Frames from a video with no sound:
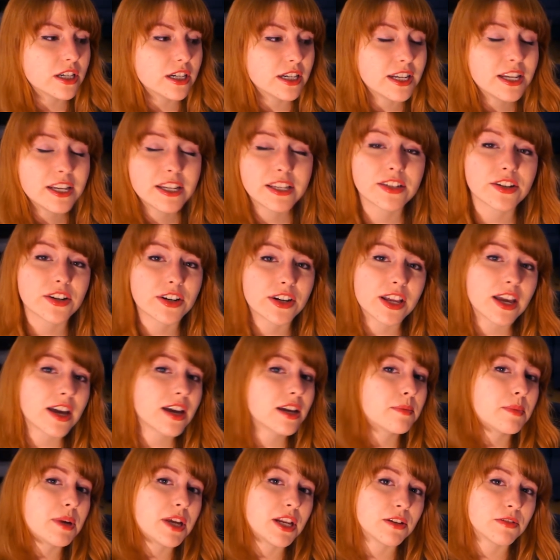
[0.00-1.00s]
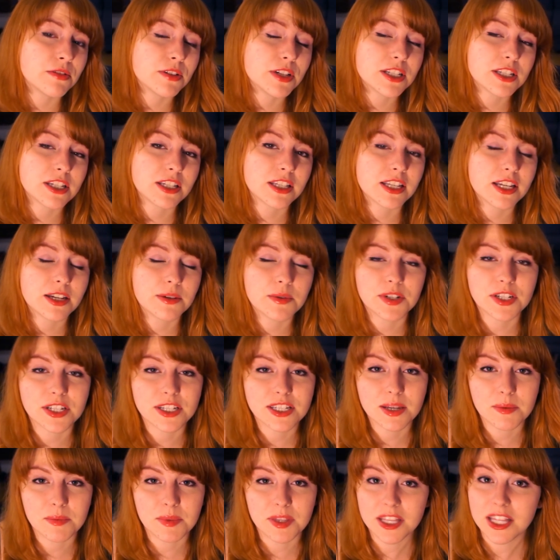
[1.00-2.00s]
and he started animating recently, which is
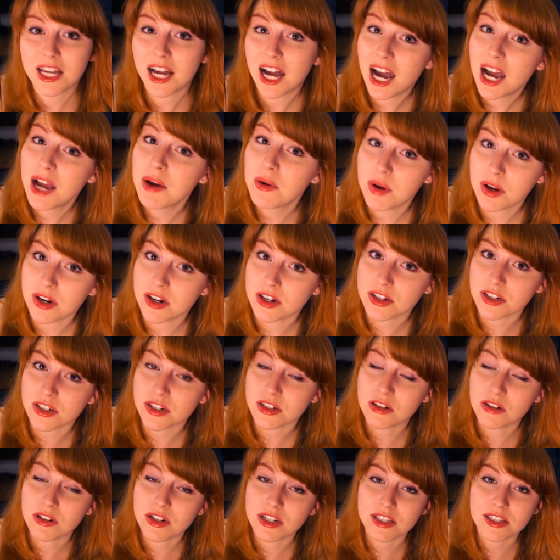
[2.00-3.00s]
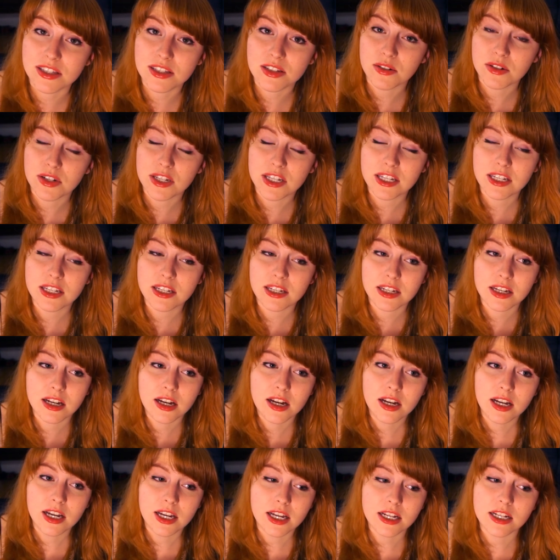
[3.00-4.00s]
something that I want to do, and so he
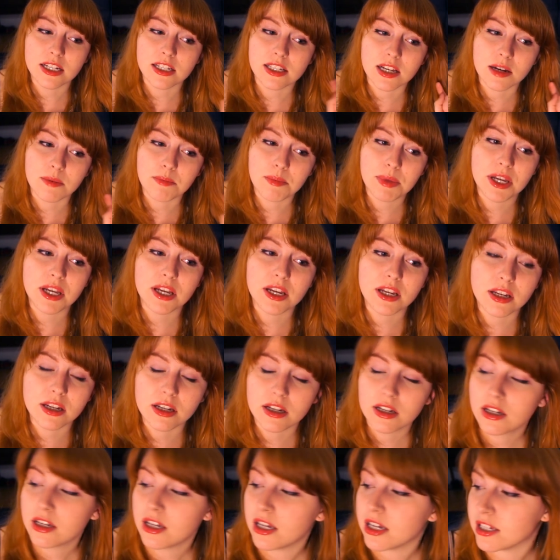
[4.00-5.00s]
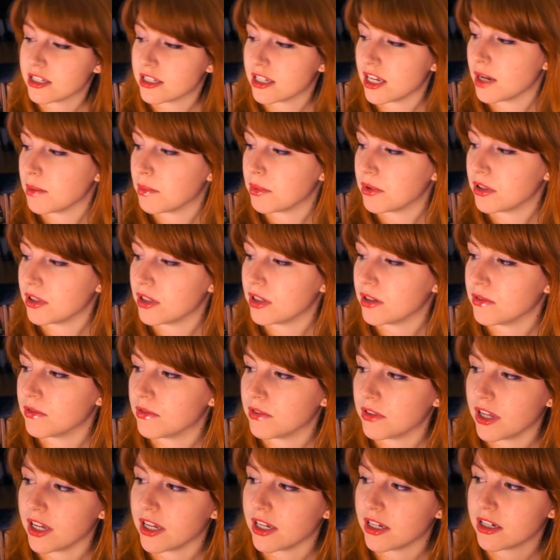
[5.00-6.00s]
is a big example of,
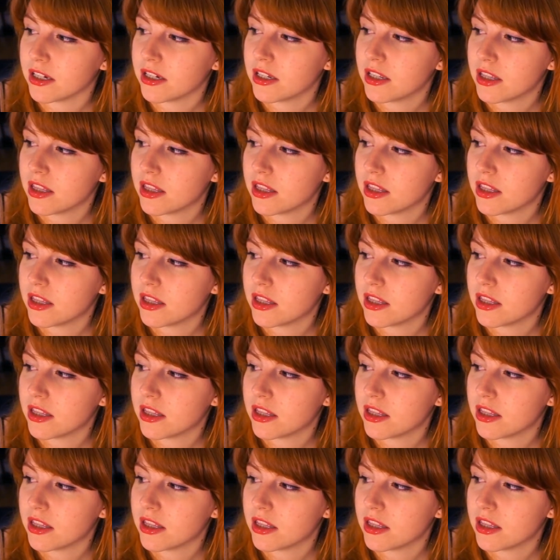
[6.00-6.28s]
like,